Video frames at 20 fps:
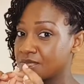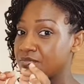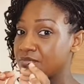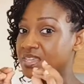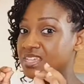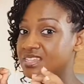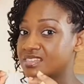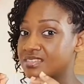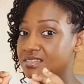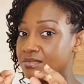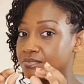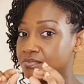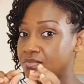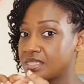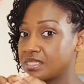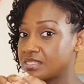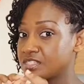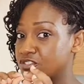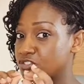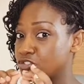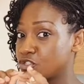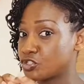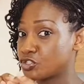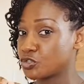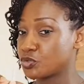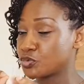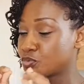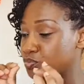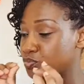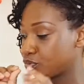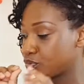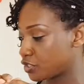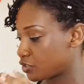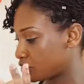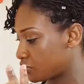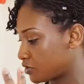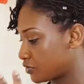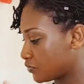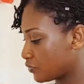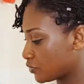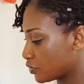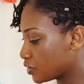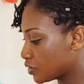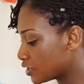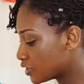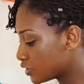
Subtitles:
makes the meat so beautiful.